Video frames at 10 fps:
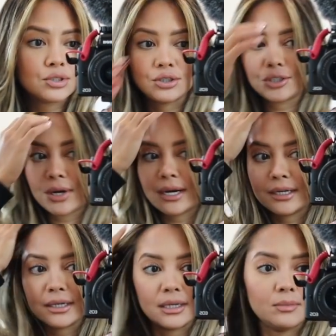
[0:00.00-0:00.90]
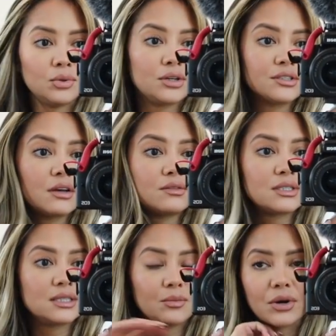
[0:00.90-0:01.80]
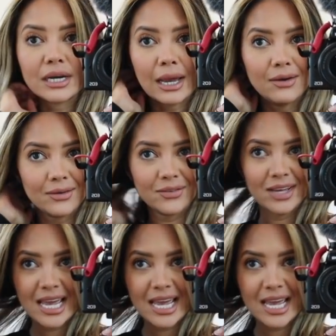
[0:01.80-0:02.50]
She's trying to put herself to sleep right now.